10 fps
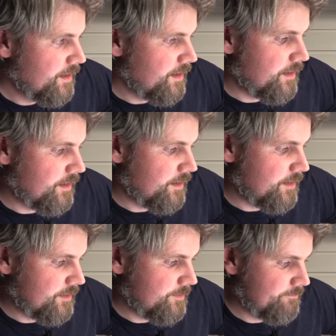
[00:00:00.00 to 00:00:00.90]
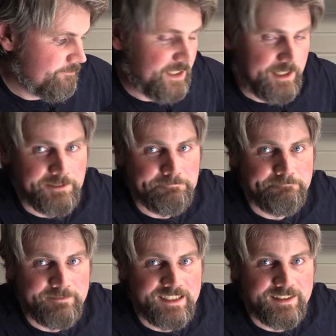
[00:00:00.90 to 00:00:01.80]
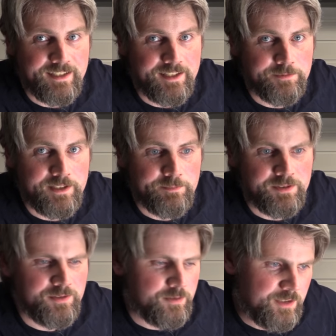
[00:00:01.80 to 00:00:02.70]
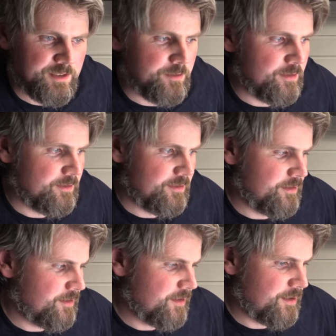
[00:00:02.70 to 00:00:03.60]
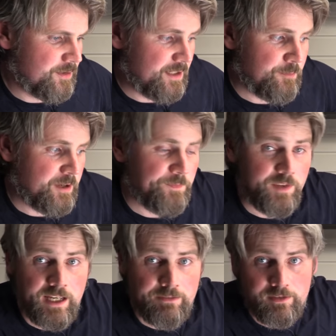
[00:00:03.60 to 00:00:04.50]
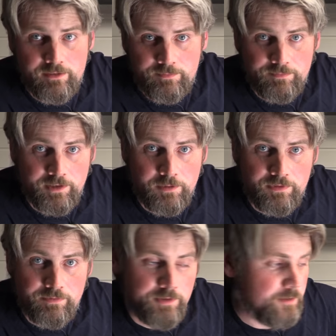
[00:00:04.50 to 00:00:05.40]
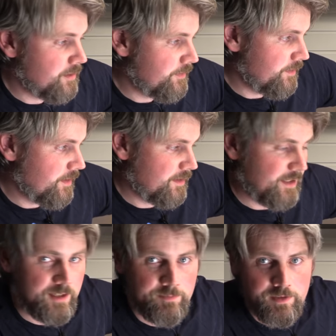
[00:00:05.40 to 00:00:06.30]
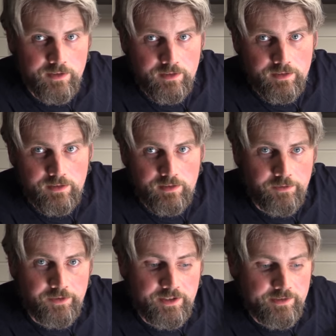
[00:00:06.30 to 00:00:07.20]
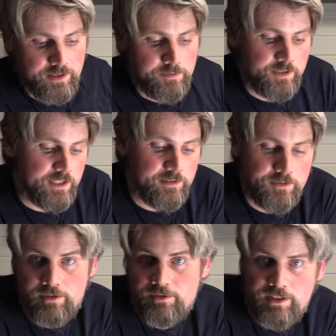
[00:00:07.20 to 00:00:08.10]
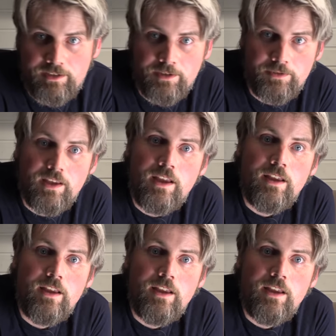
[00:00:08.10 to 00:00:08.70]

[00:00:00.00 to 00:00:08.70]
Uh, yeah, it's that great, but you, need to know, learn Star Wars. Anyway, I have a, uh, my own review of this game uh, on the Dice Tower channel, so just check it out.